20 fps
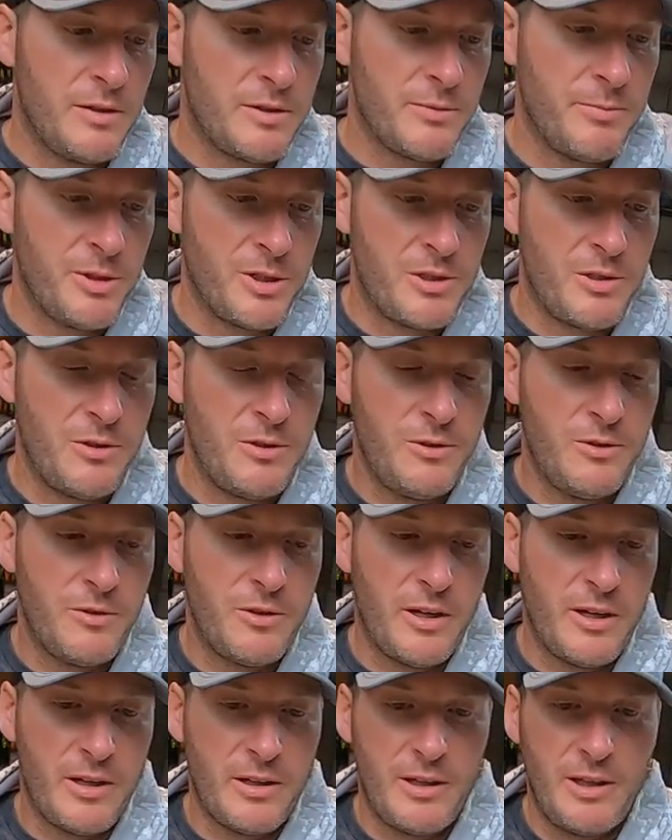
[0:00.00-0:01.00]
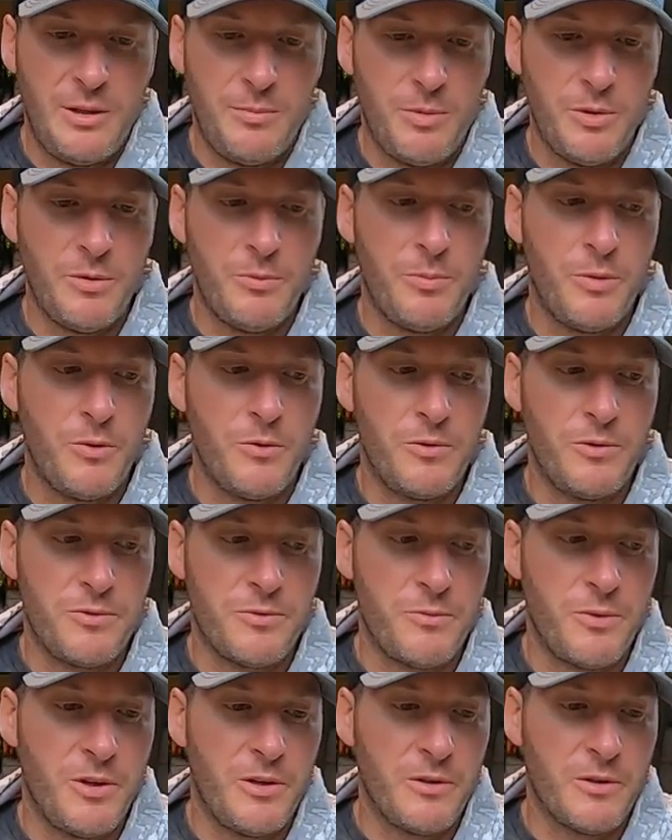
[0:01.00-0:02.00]
material that I keep in the boat as
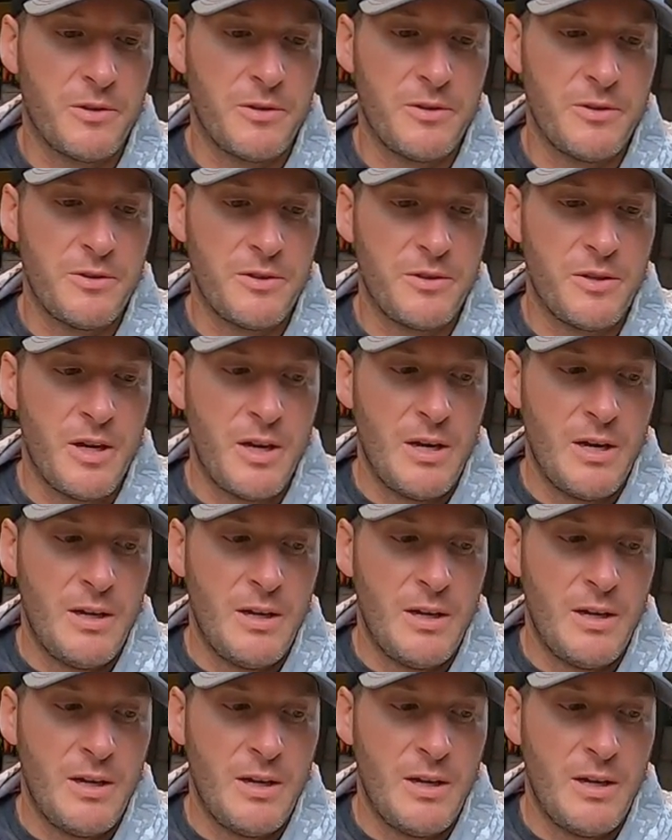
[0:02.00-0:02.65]
well, because